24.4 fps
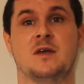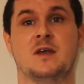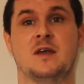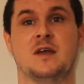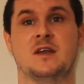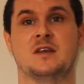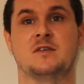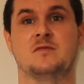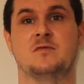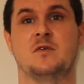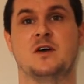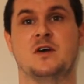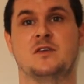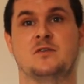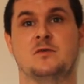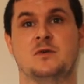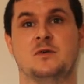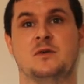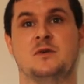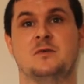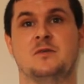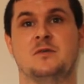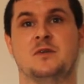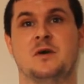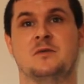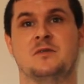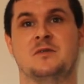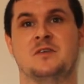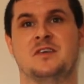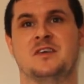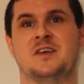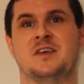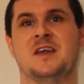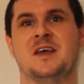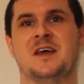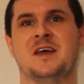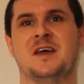It's vital you don't
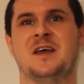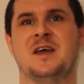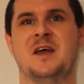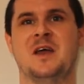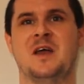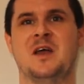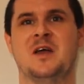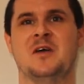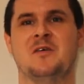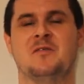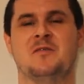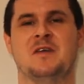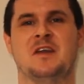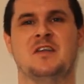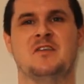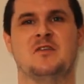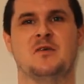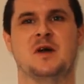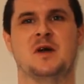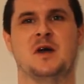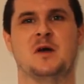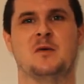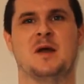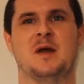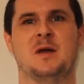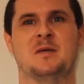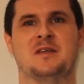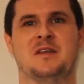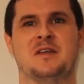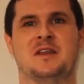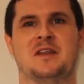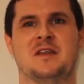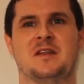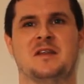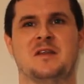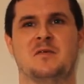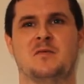just finish your hill reps
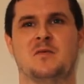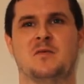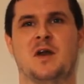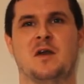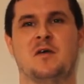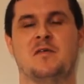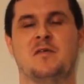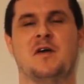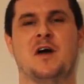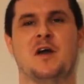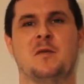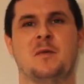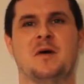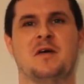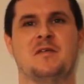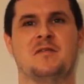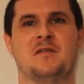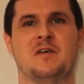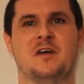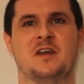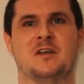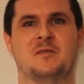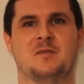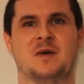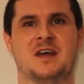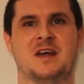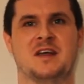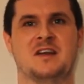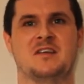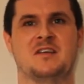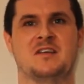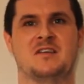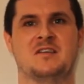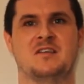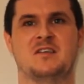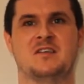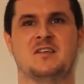and then run off home at a fast
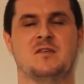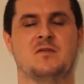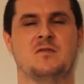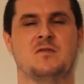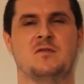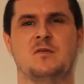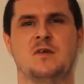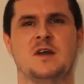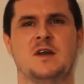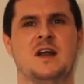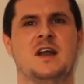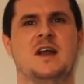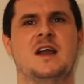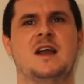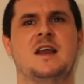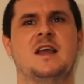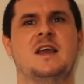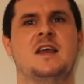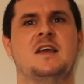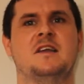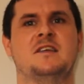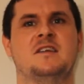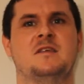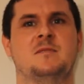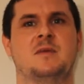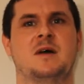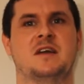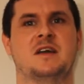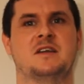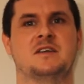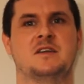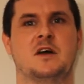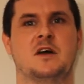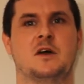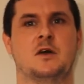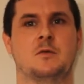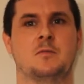pace. Just a really easy
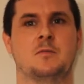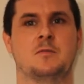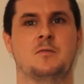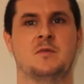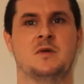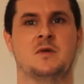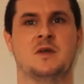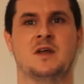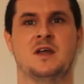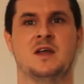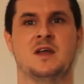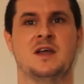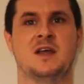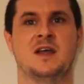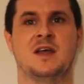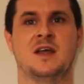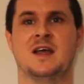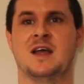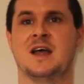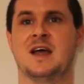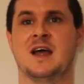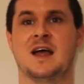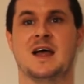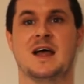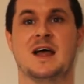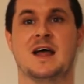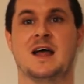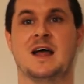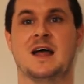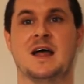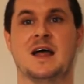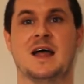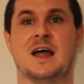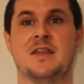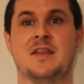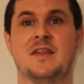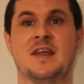pace home.
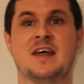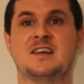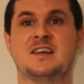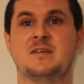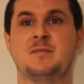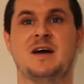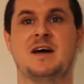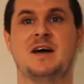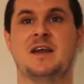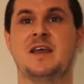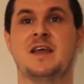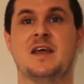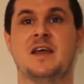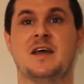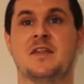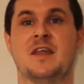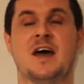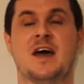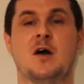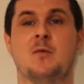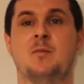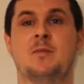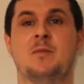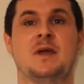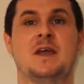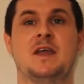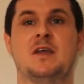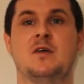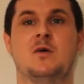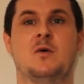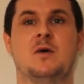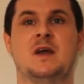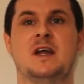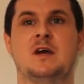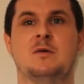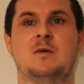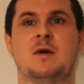And that's about it. That'll be
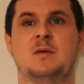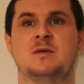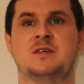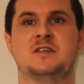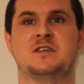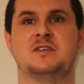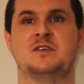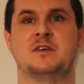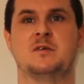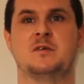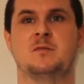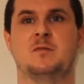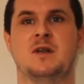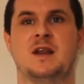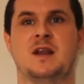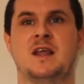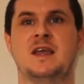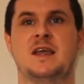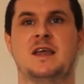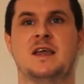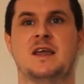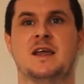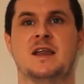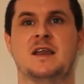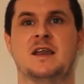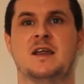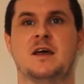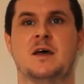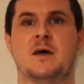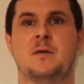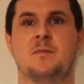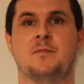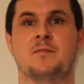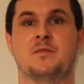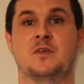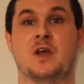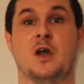your hill rep session complete.
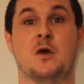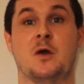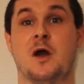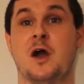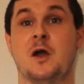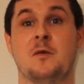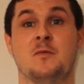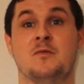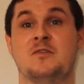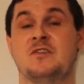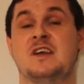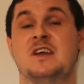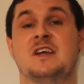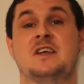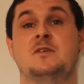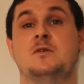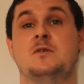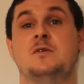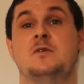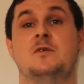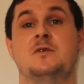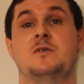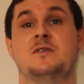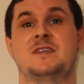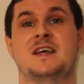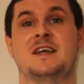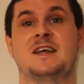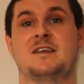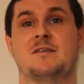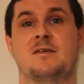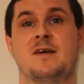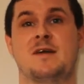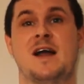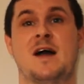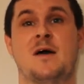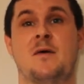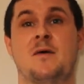And go home, check your
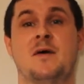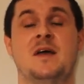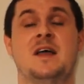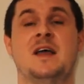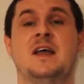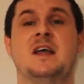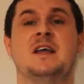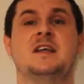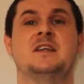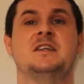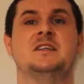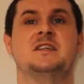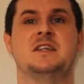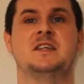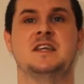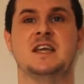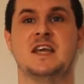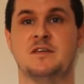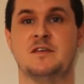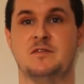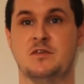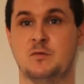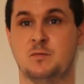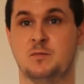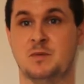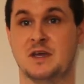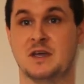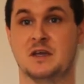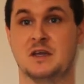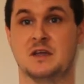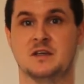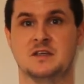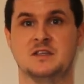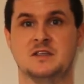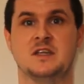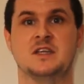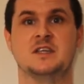data out, see if you've been
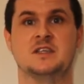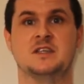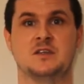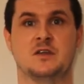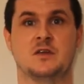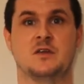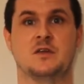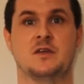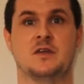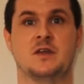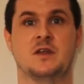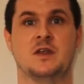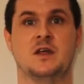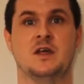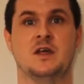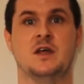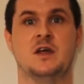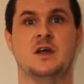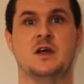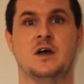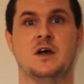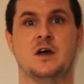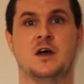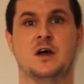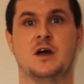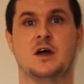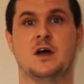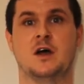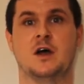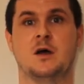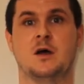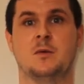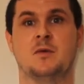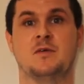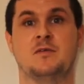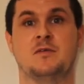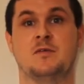consistent.
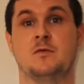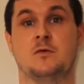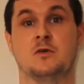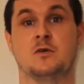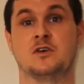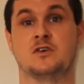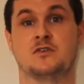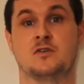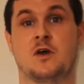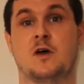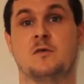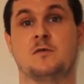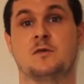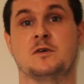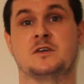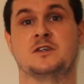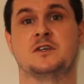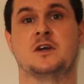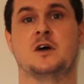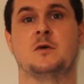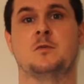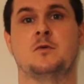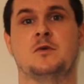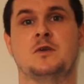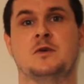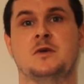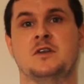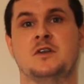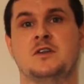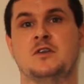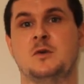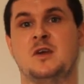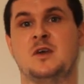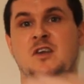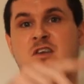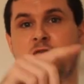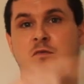If you've got Strava, for example, you can
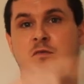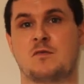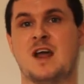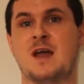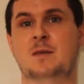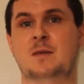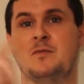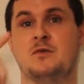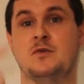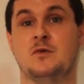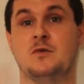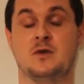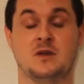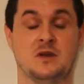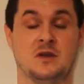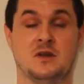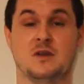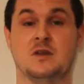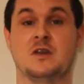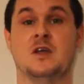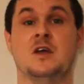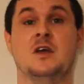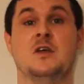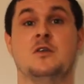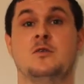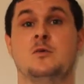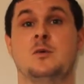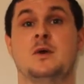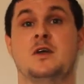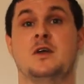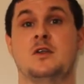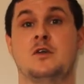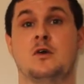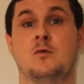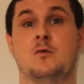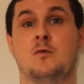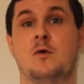do each rep, you can do it
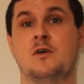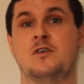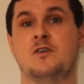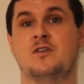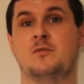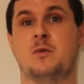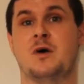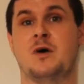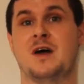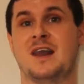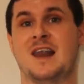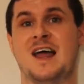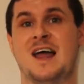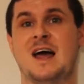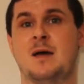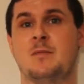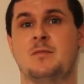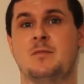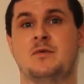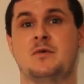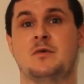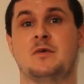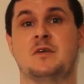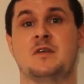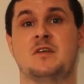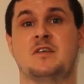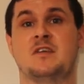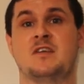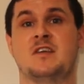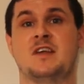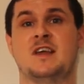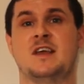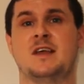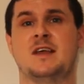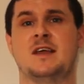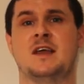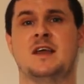in your watch by lap, you can
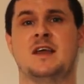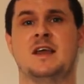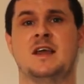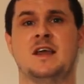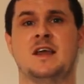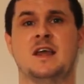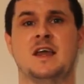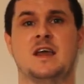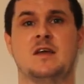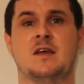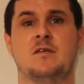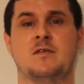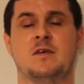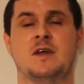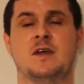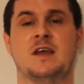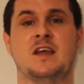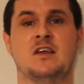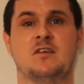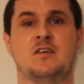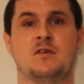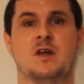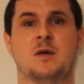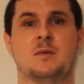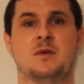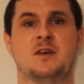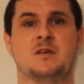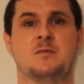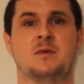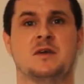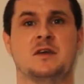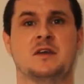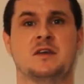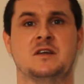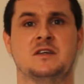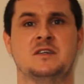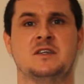see if each rep has
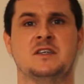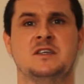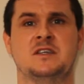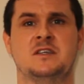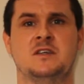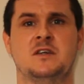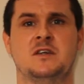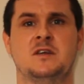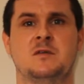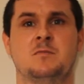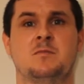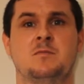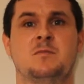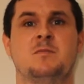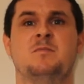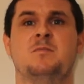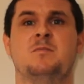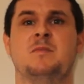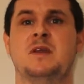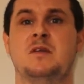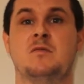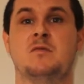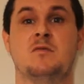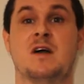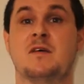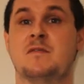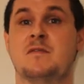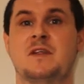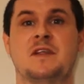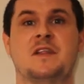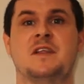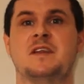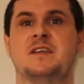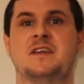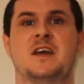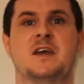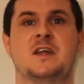been consistent, been roughly
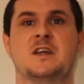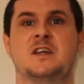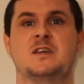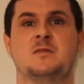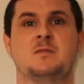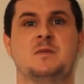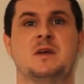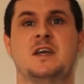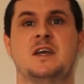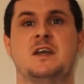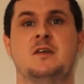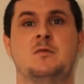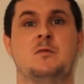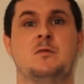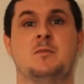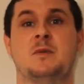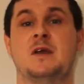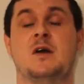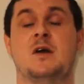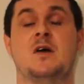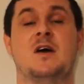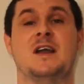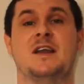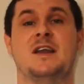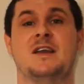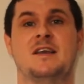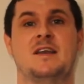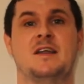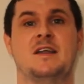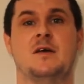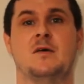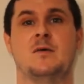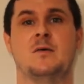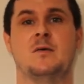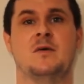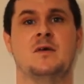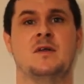the same speed would be
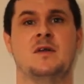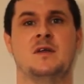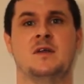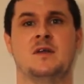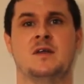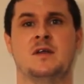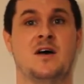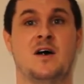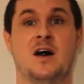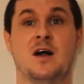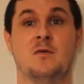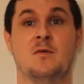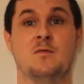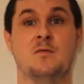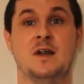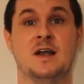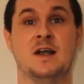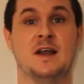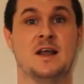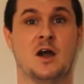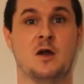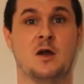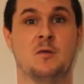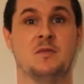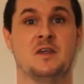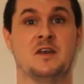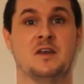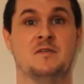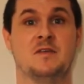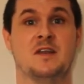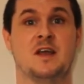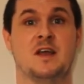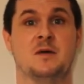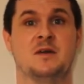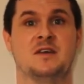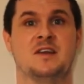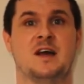ideal. I really hope this
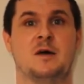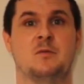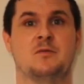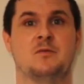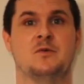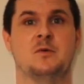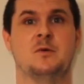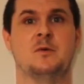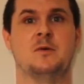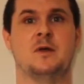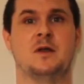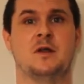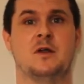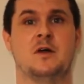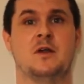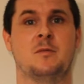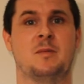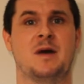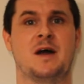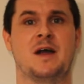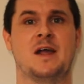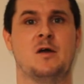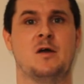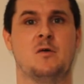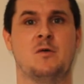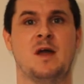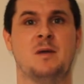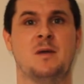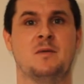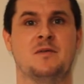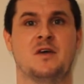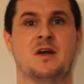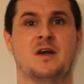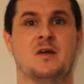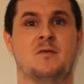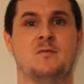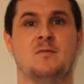video has helped you learn about hill
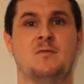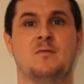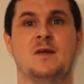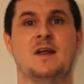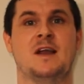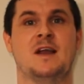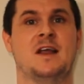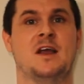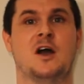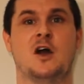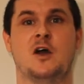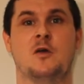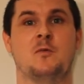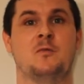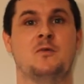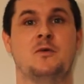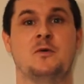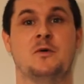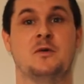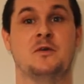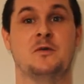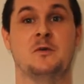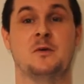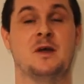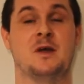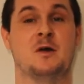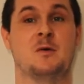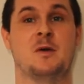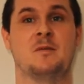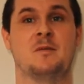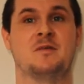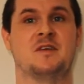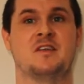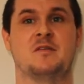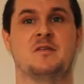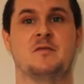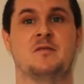reps. I really hope you can do a hill
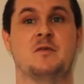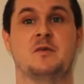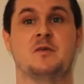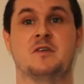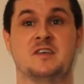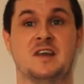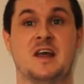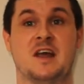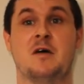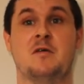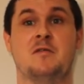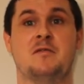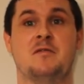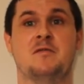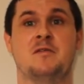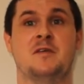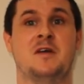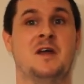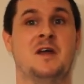rep session for yourself.